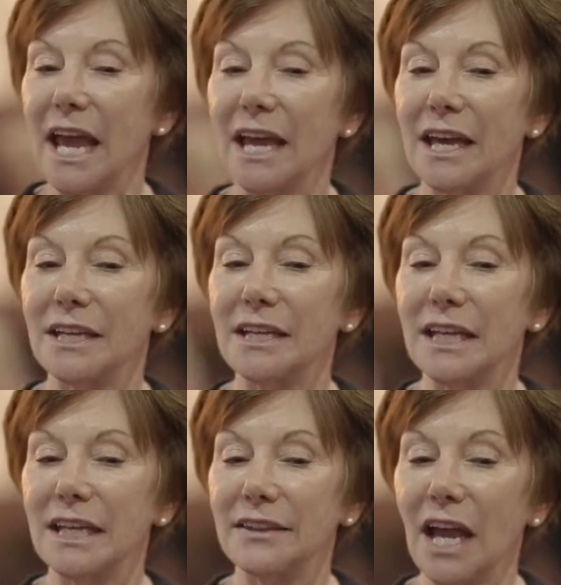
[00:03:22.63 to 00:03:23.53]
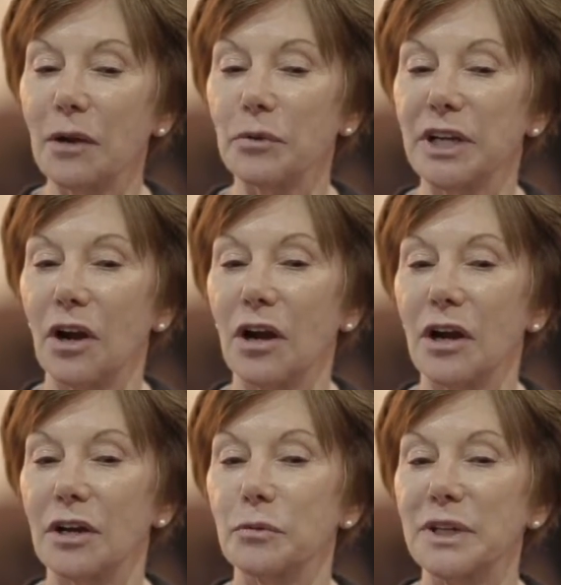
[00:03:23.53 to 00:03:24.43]
And in that
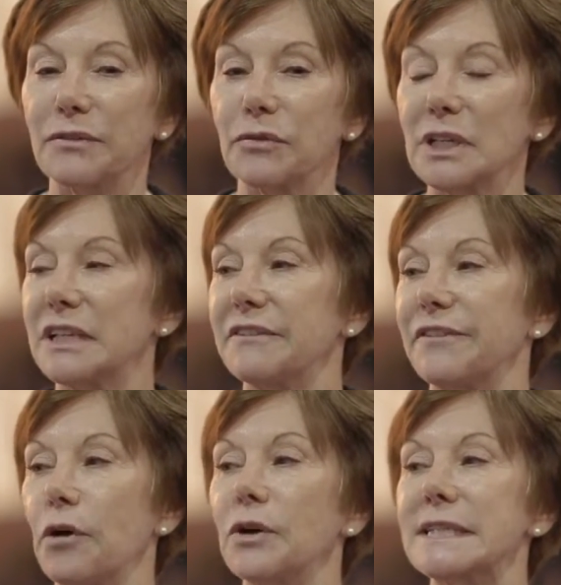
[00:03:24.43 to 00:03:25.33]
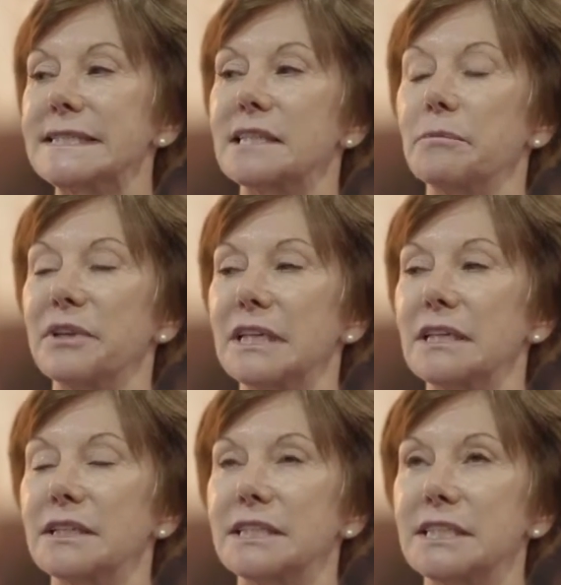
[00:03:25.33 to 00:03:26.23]
regard, we have really focused some of
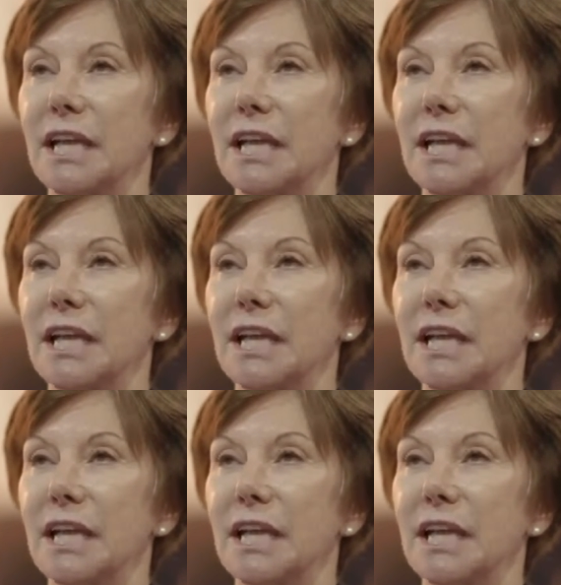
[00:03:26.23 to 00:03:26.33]
the